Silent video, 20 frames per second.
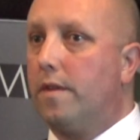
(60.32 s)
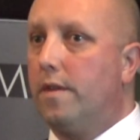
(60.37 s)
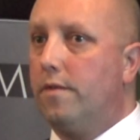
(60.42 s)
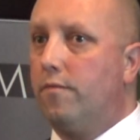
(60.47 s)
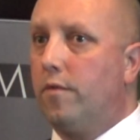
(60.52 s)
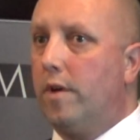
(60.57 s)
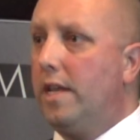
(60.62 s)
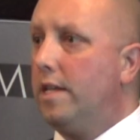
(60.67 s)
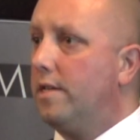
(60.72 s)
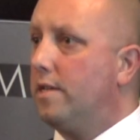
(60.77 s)

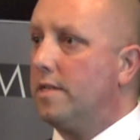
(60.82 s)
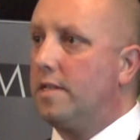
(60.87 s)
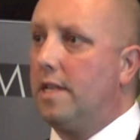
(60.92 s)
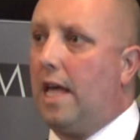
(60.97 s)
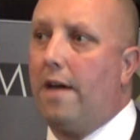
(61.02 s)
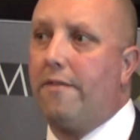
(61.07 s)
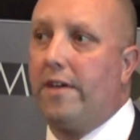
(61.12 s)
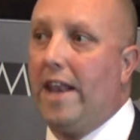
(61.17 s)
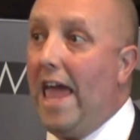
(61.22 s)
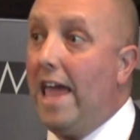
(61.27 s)
that really doesn't
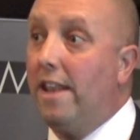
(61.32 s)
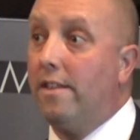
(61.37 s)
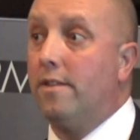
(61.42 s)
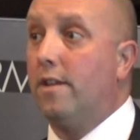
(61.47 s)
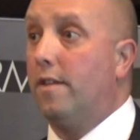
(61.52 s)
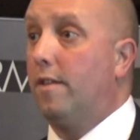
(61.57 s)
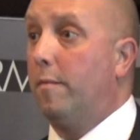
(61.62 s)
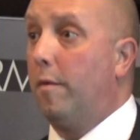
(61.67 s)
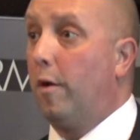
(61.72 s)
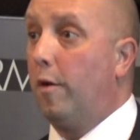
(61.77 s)
have an
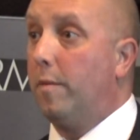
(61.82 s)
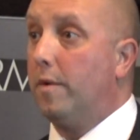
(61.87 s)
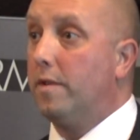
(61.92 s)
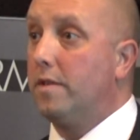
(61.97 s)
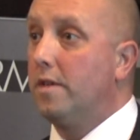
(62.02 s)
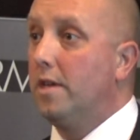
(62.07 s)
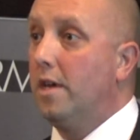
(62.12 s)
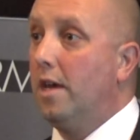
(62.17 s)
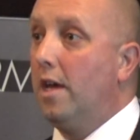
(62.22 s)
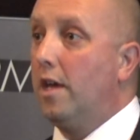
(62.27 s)
end at the
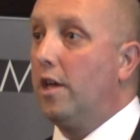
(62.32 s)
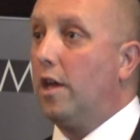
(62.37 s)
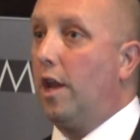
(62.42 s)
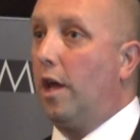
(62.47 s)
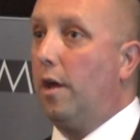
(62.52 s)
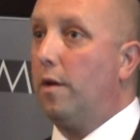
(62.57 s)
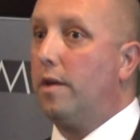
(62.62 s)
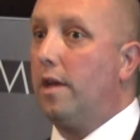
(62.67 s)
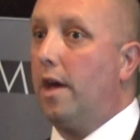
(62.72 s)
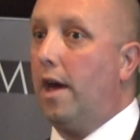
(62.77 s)
moment, you
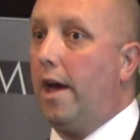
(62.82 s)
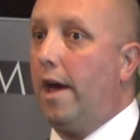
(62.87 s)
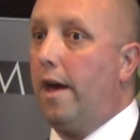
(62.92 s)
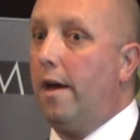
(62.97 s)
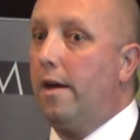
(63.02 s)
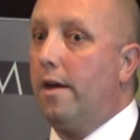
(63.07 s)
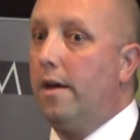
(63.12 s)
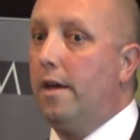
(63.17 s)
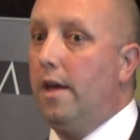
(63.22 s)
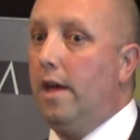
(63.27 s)

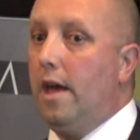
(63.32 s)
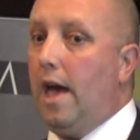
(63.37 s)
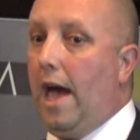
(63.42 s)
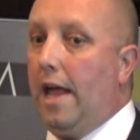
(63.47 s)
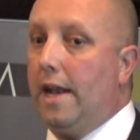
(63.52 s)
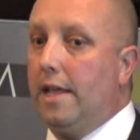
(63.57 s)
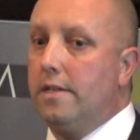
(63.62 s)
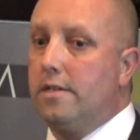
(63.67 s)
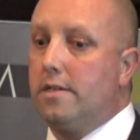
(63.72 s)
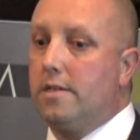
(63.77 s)
know.
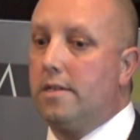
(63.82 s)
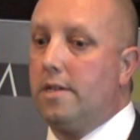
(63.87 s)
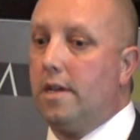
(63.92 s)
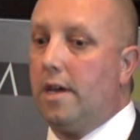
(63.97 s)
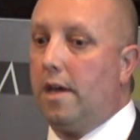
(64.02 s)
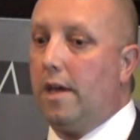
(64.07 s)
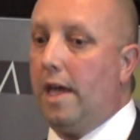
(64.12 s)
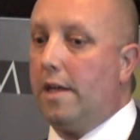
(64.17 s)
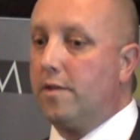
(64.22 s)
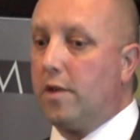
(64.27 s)
And it's
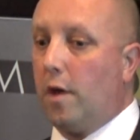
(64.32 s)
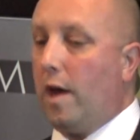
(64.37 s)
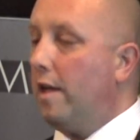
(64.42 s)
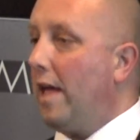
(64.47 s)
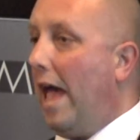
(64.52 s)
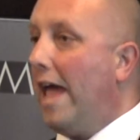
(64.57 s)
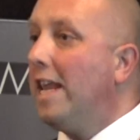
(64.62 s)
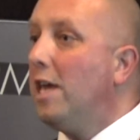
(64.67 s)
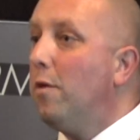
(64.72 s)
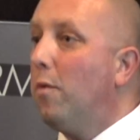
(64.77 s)
so
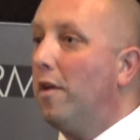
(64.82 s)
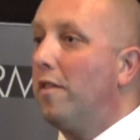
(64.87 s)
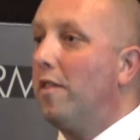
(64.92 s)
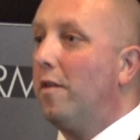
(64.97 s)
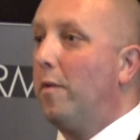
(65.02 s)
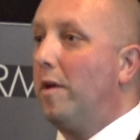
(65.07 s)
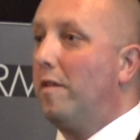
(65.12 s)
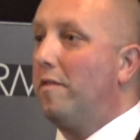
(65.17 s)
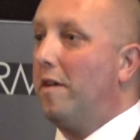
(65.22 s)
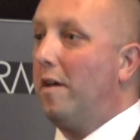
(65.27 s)
anyone
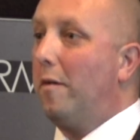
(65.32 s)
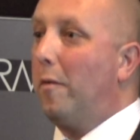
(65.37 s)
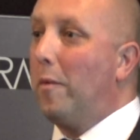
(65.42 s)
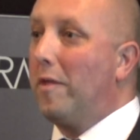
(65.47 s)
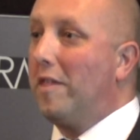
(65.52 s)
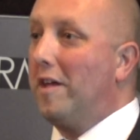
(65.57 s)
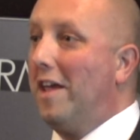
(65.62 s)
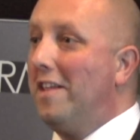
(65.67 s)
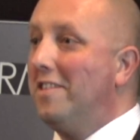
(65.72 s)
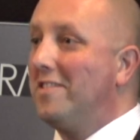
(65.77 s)
with
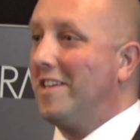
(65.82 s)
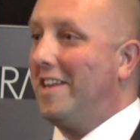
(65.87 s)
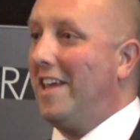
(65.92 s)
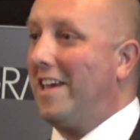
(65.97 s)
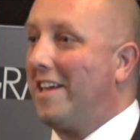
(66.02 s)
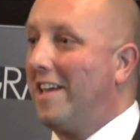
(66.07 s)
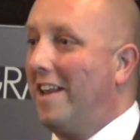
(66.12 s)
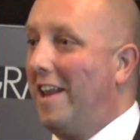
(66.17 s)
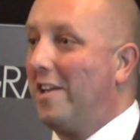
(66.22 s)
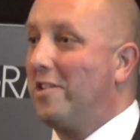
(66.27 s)
an
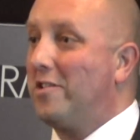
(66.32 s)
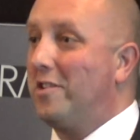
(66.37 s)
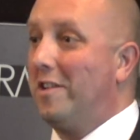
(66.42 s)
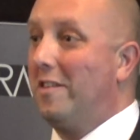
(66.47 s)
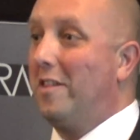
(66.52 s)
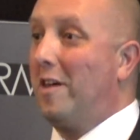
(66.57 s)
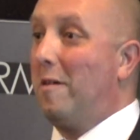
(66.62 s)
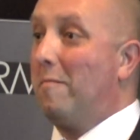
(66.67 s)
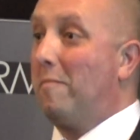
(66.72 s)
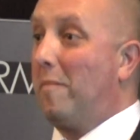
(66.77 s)
internet
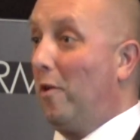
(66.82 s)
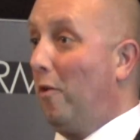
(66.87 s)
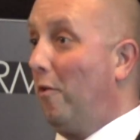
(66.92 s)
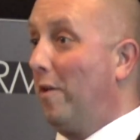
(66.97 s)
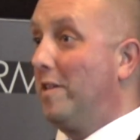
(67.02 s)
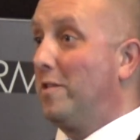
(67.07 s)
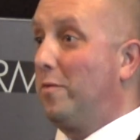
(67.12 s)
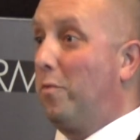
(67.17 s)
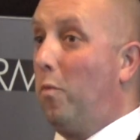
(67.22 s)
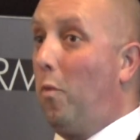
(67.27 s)
connection that
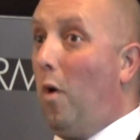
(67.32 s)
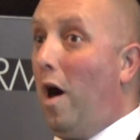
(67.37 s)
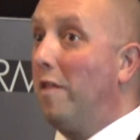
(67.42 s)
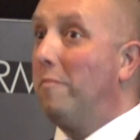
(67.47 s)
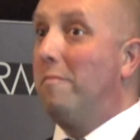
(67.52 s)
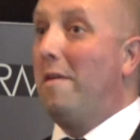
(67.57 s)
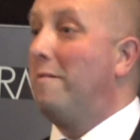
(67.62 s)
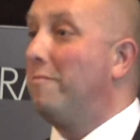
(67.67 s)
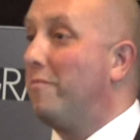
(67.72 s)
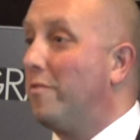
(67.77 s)
employs
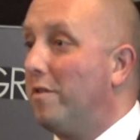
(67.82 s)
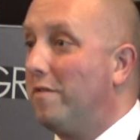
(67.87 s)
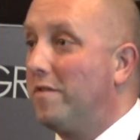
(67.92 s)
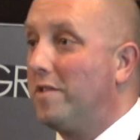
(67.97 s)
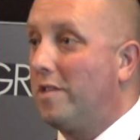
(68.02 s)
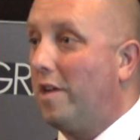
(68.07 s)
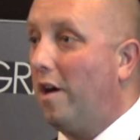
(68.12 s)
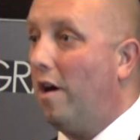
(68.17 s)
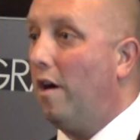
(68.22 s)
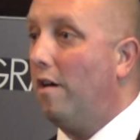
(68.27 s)
one member of
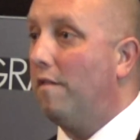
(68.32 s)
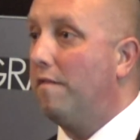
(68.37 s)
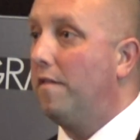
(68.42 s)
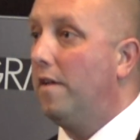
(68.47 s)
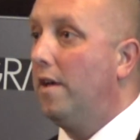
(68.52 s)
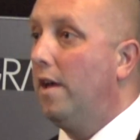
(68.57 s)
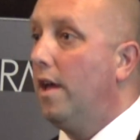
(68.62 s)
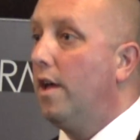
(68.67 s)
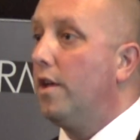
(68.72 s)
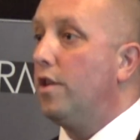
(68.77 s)
staff,
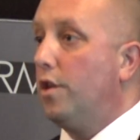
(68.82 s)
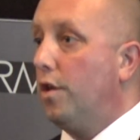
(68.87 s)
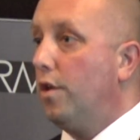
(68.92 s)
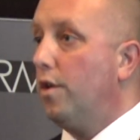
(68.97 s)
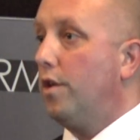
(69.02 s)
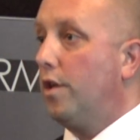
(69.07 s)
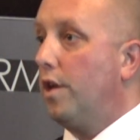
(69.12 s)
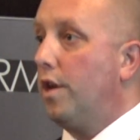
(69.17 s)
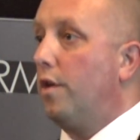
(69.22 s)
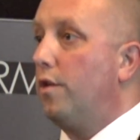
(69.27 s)

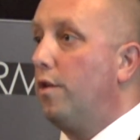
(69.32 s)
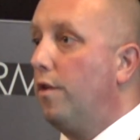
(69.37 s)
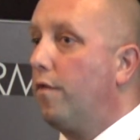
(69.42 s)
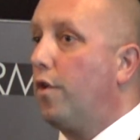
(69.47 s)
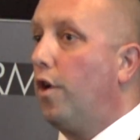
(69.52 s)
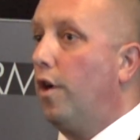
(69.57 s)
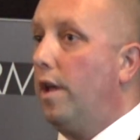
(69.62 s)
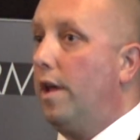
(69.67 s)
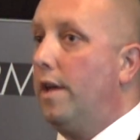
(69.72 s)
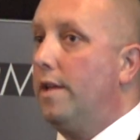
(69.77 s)
you know,
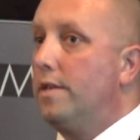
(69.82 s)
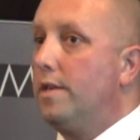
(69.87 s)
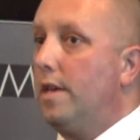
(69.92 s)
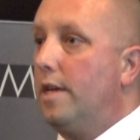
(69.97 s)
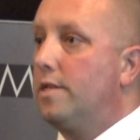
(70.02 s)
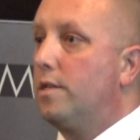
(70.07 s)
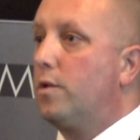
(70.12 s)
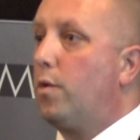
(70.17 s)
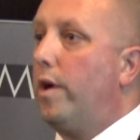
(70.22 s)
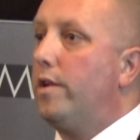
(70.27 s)
you've got
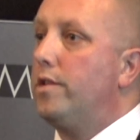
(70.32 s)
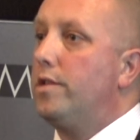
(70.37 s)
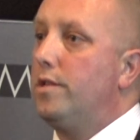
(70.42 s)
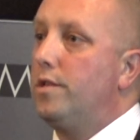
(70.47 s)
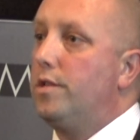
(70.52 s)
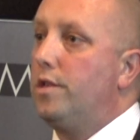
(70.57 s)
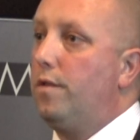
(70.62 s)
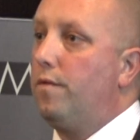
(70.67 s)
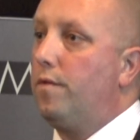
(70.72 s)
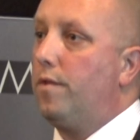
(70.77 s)
it's
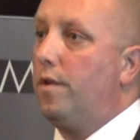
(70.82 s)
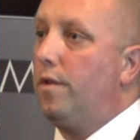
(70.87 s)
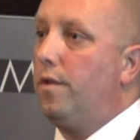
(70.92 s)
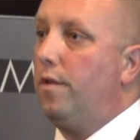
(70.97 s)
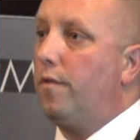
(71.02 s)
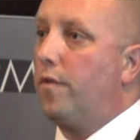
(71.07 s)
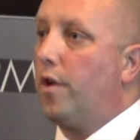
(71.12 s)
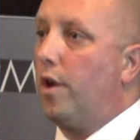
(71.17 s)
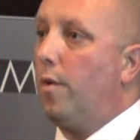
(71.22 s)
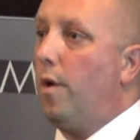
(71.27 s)
questions
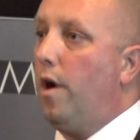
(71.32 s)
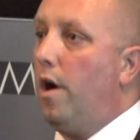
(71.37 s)
you've got to